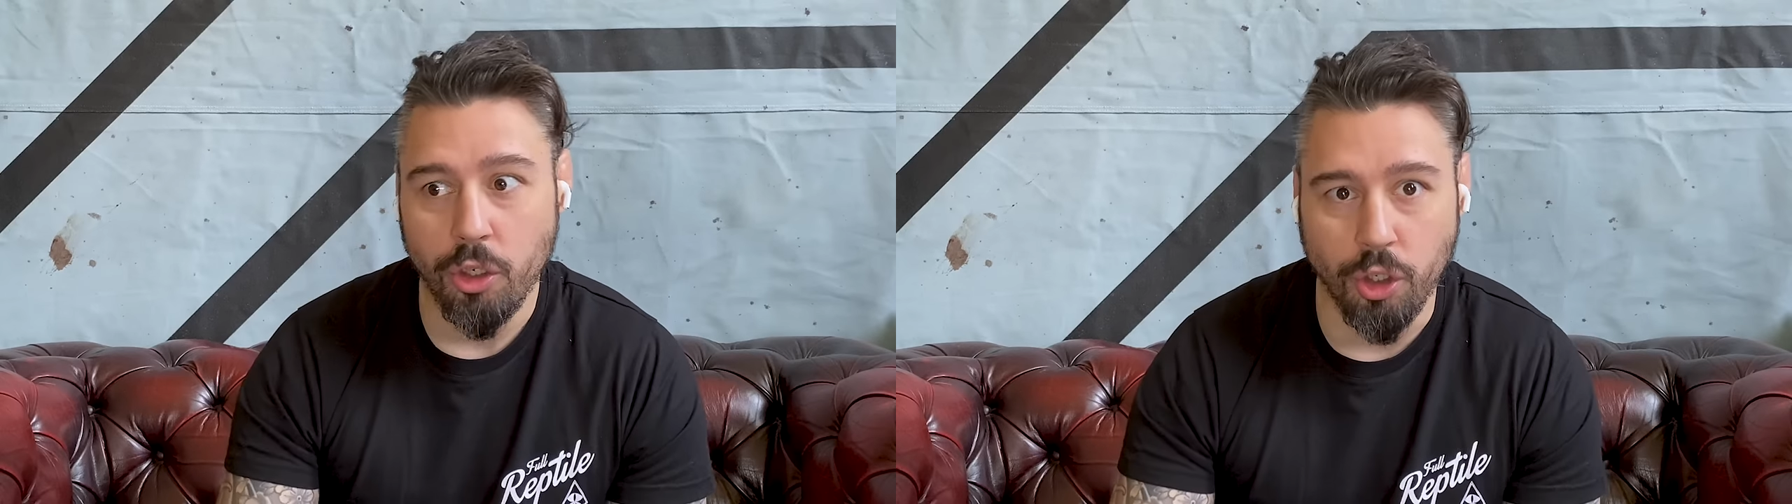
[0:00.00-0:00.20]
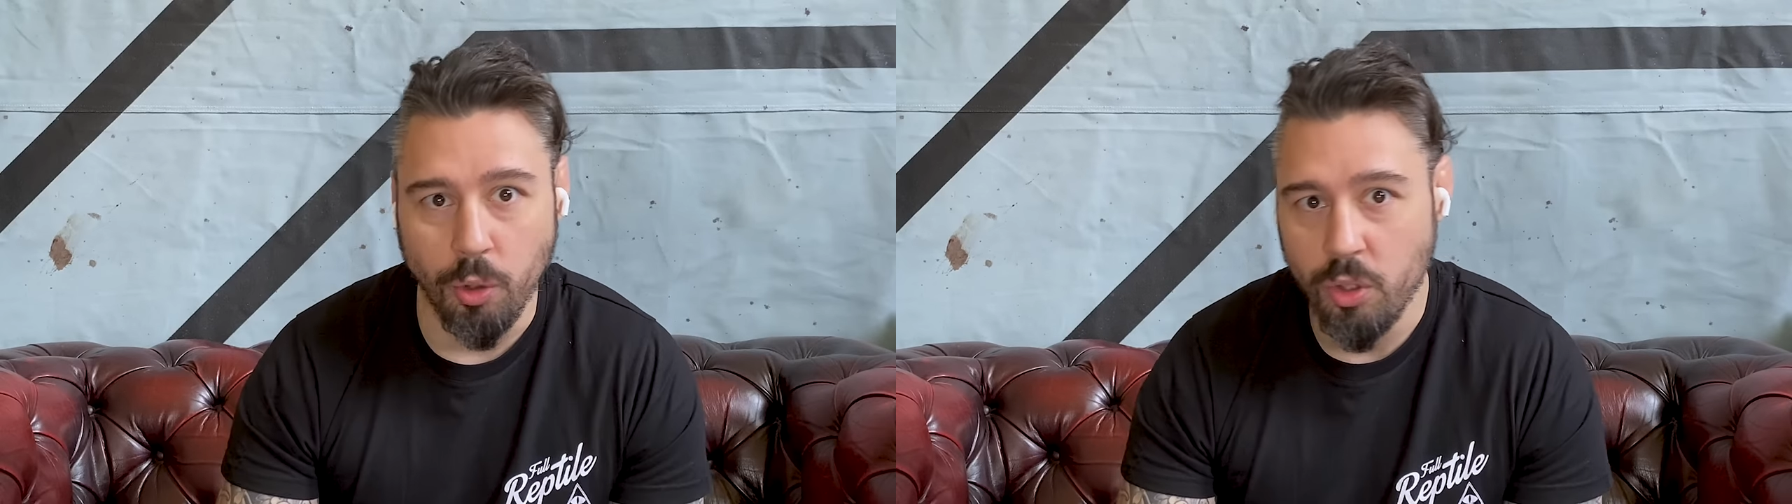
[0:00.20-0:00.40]

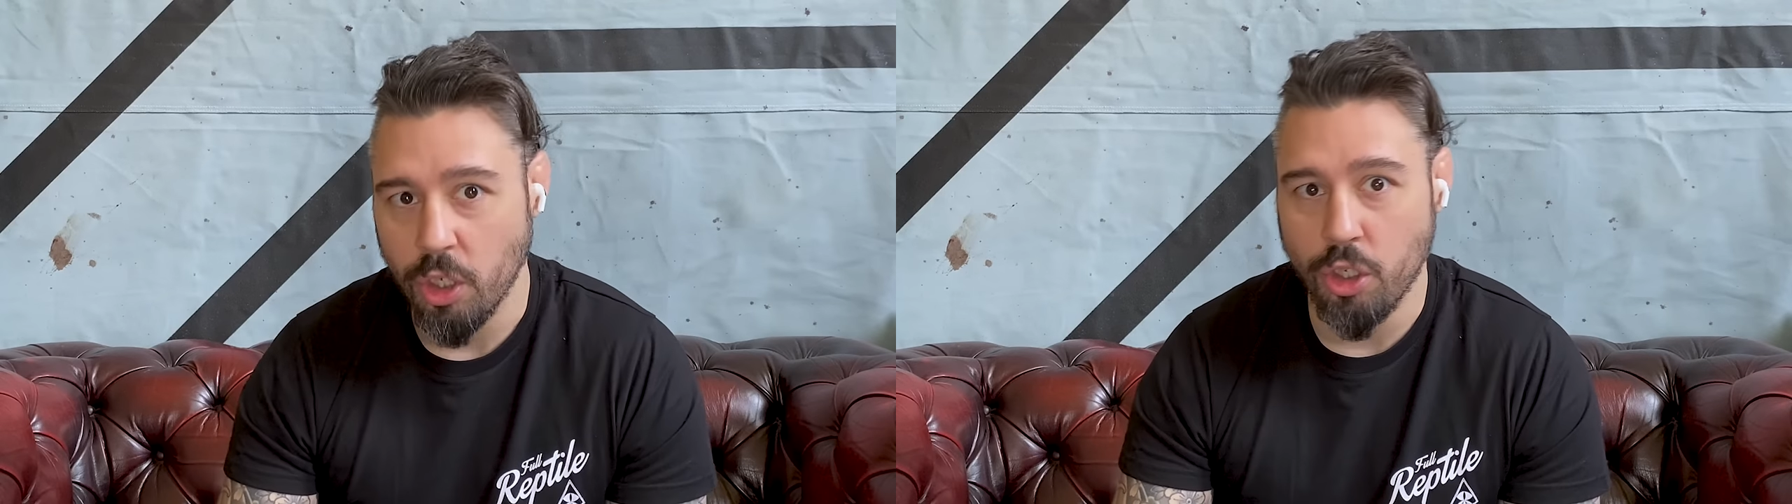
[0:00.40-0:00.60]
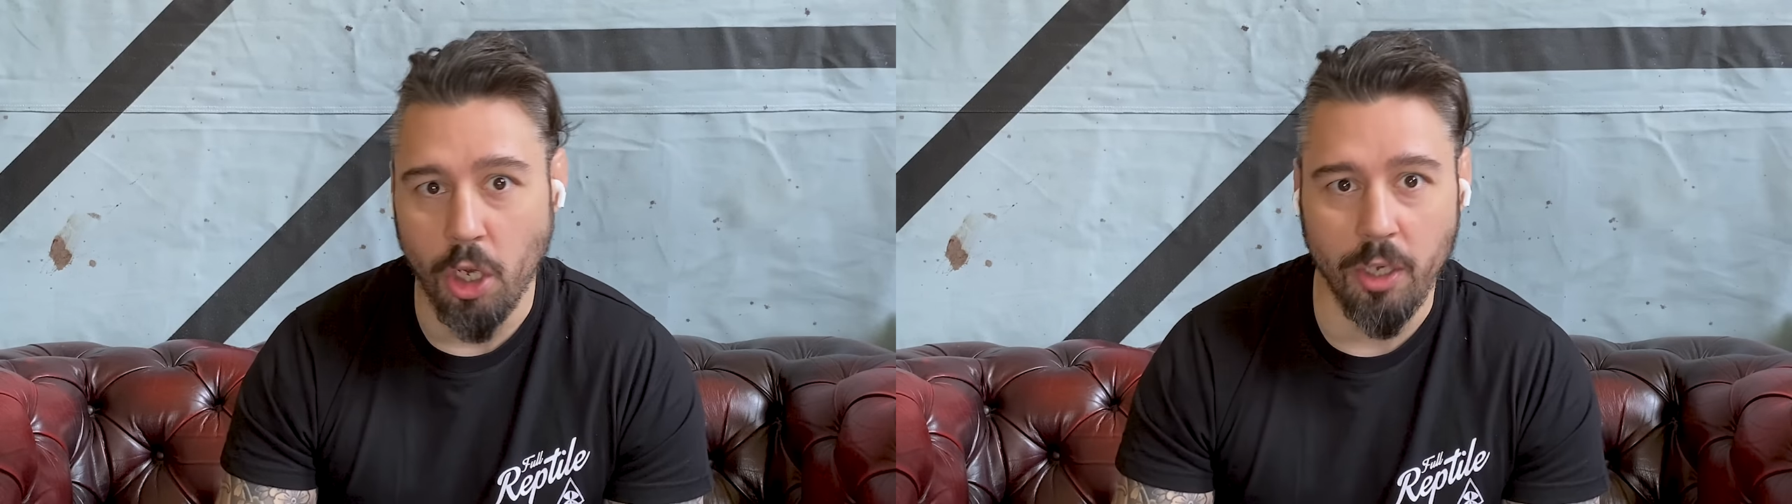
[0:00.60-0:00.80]
choose
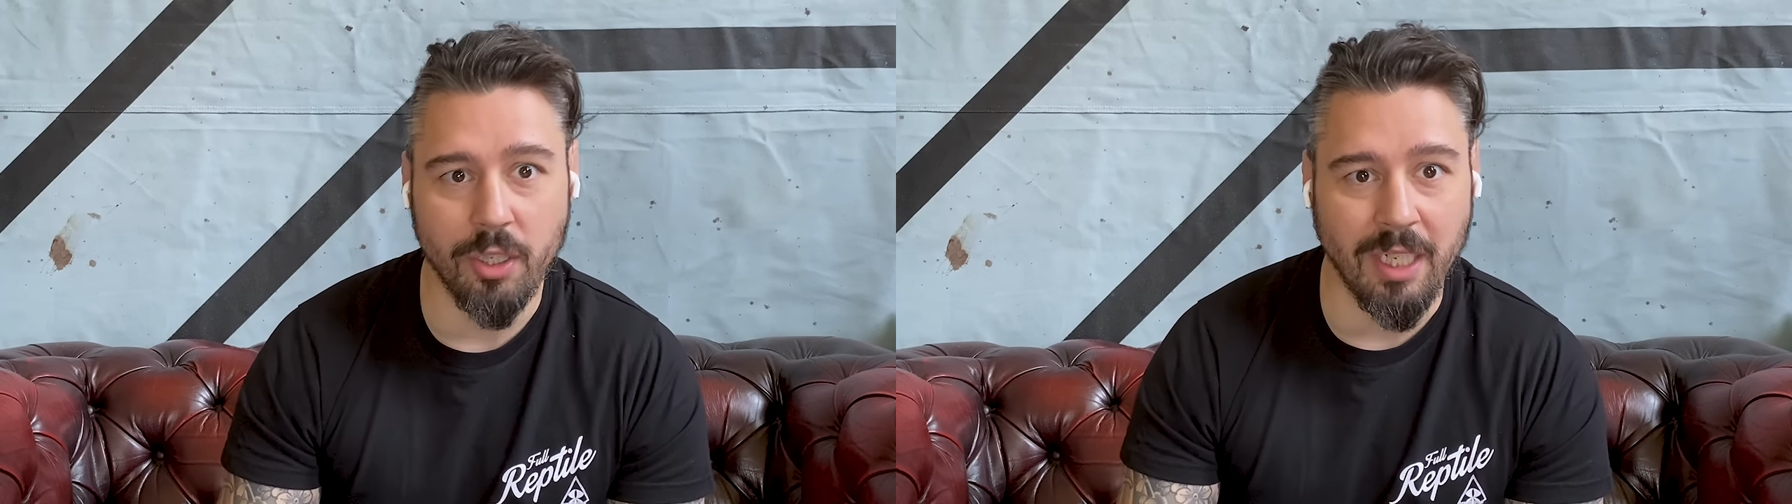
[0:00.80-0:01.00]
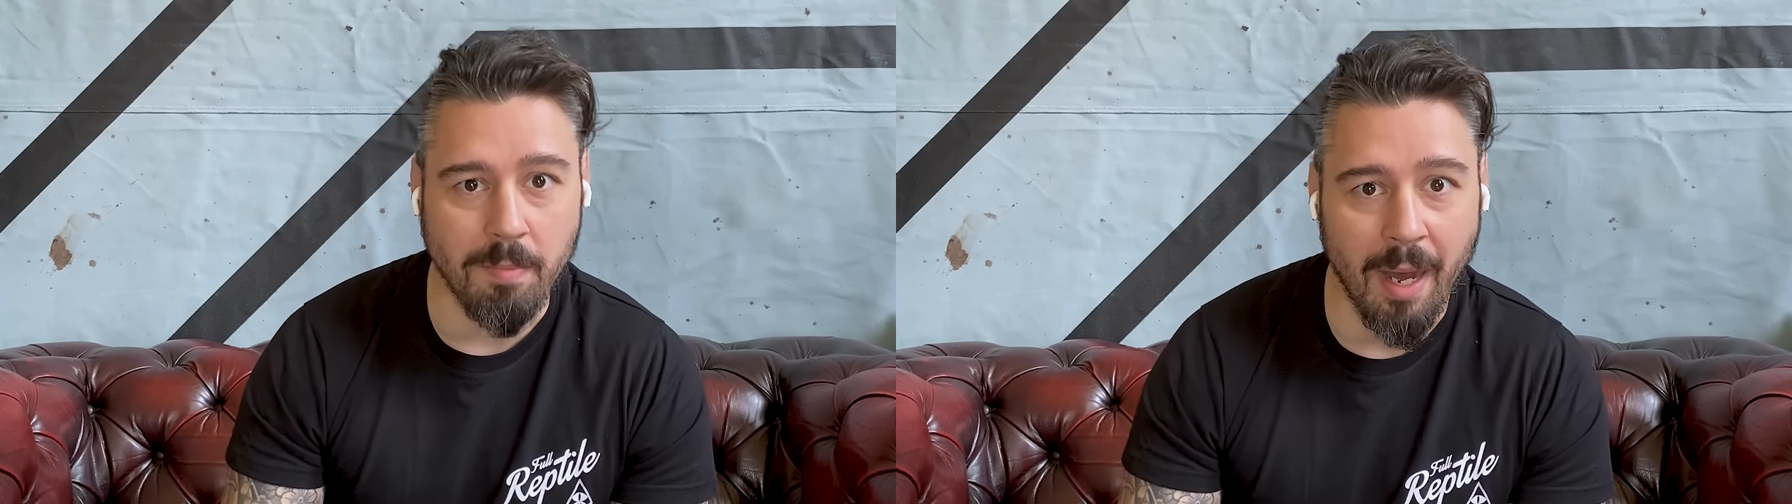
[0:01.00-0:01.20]
the shots
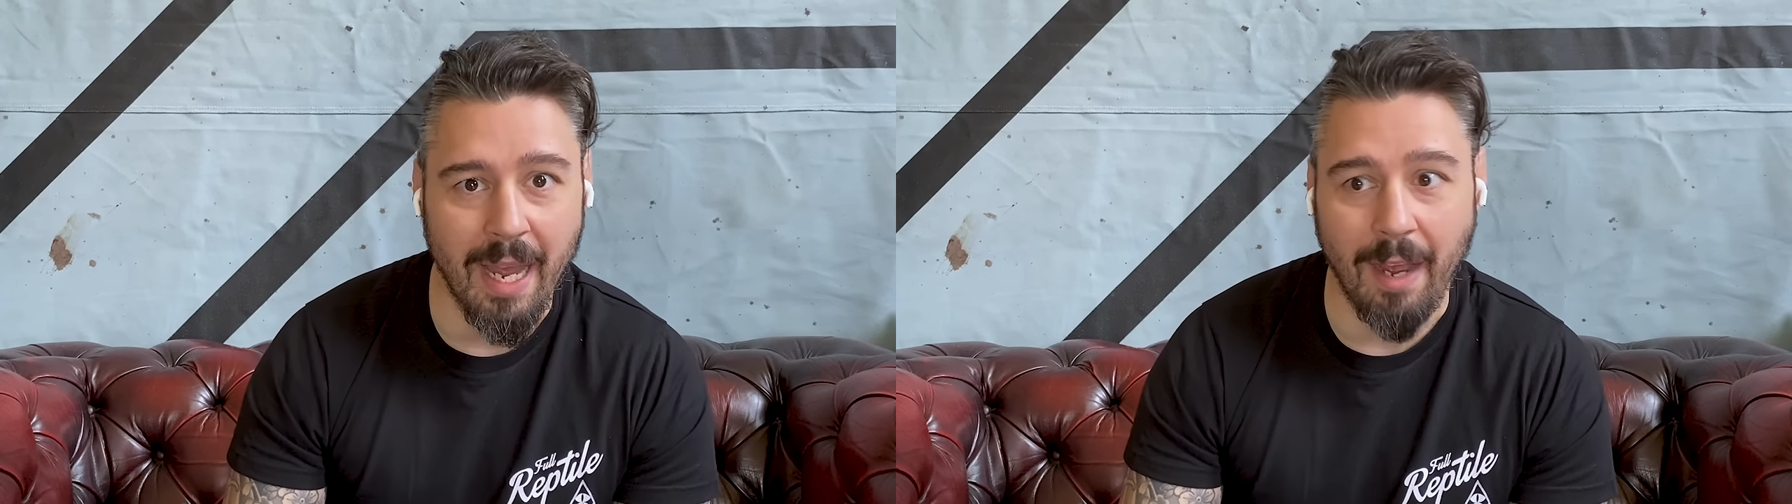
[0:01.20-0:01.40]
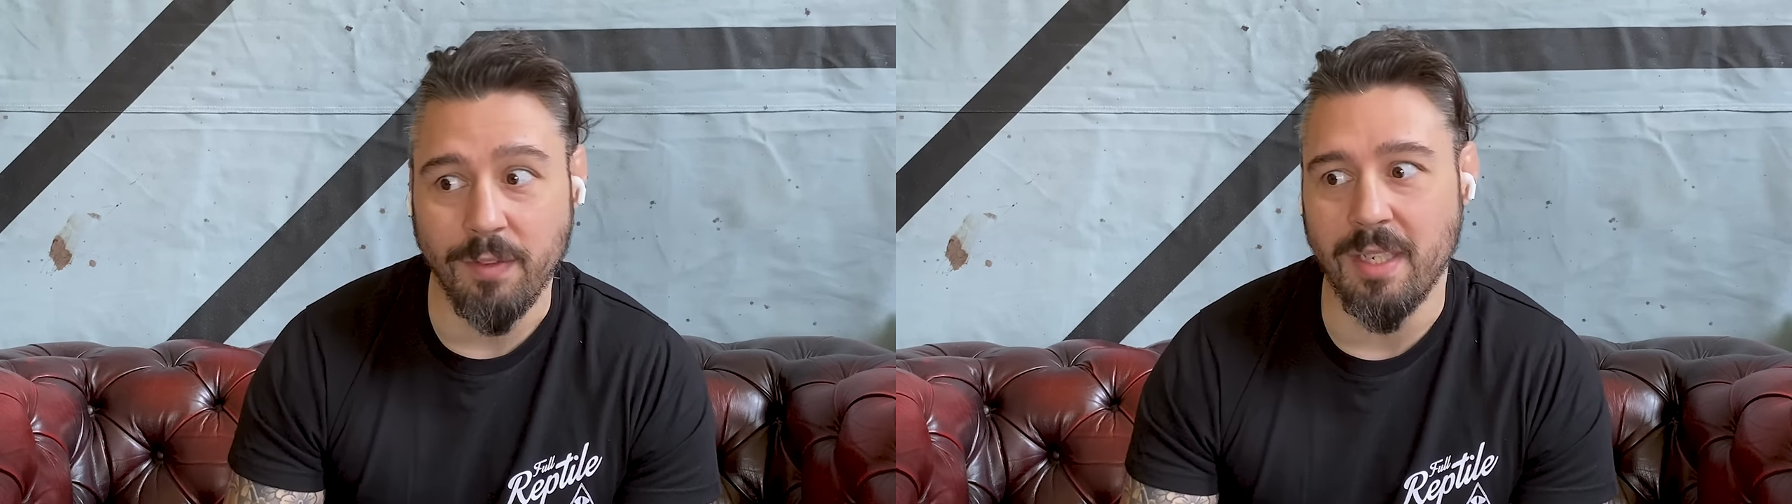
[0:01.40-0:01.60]
that he
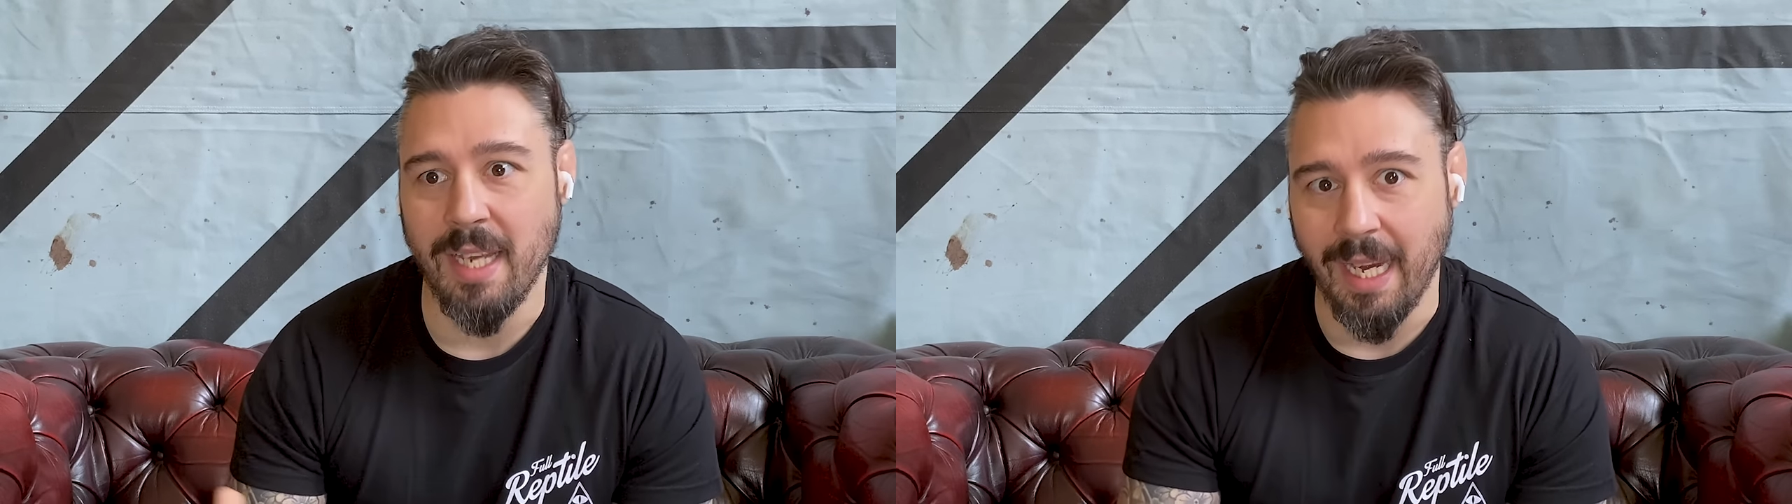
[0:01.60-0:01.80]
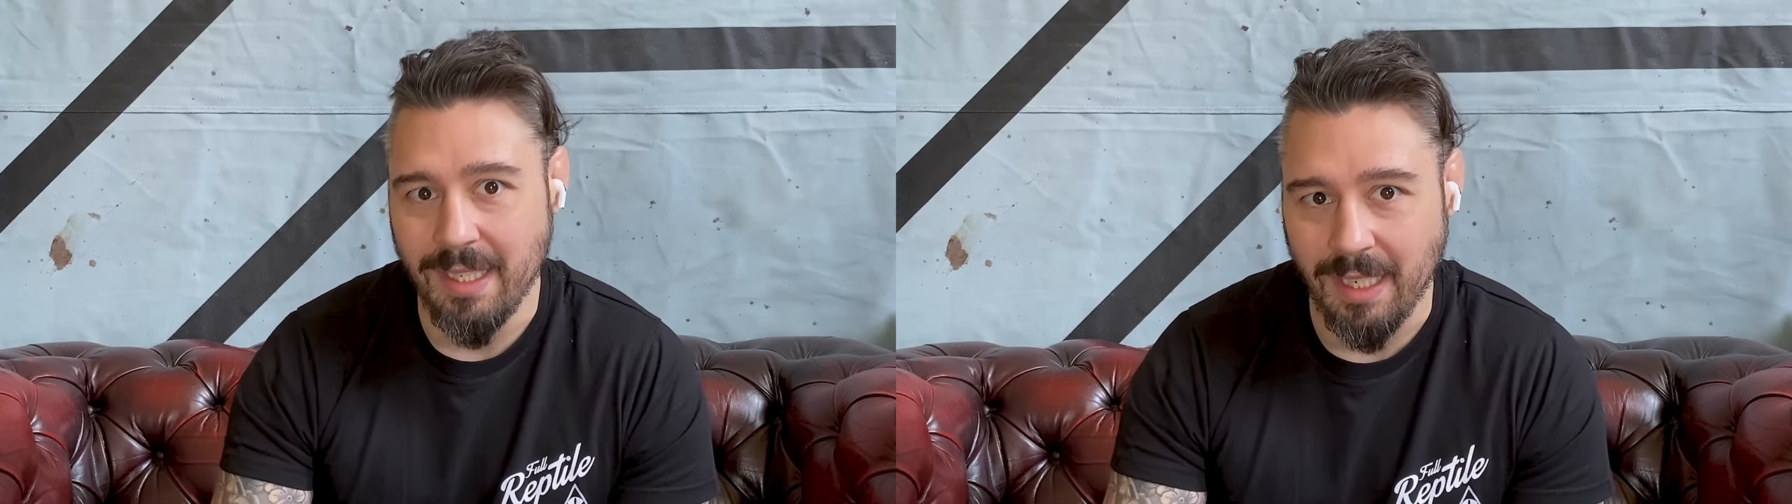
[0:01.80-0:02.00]
might have to take